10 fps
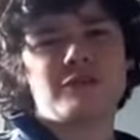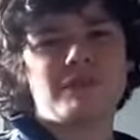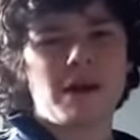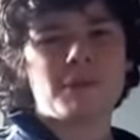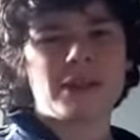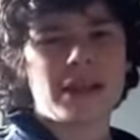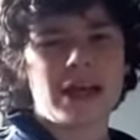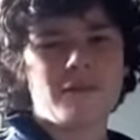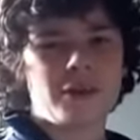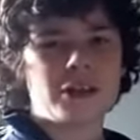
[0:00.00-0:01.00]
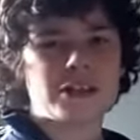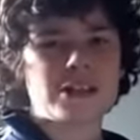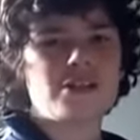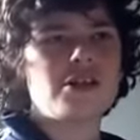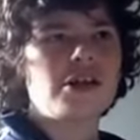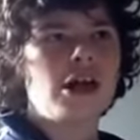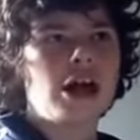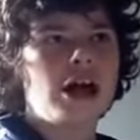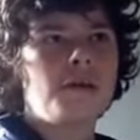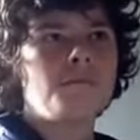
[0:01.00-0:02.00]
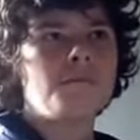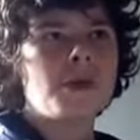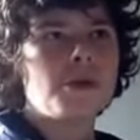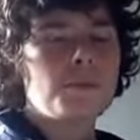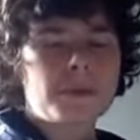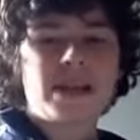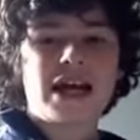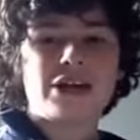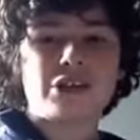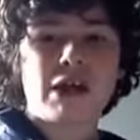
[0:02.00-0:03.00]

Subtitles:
family areas. But yeah,